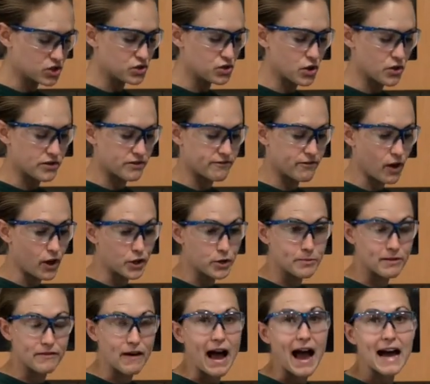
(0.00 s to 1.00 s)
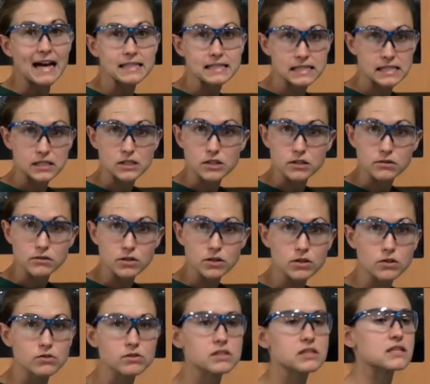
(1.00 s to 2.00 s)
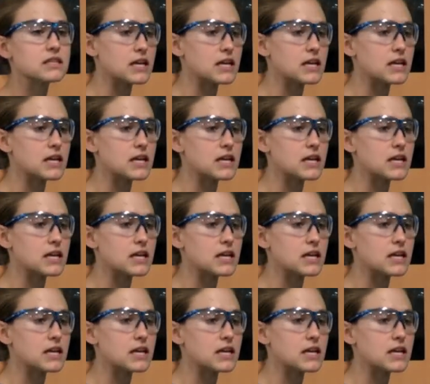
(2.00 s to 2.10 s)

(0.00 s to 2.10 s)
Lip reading: you know the volume of acid you used,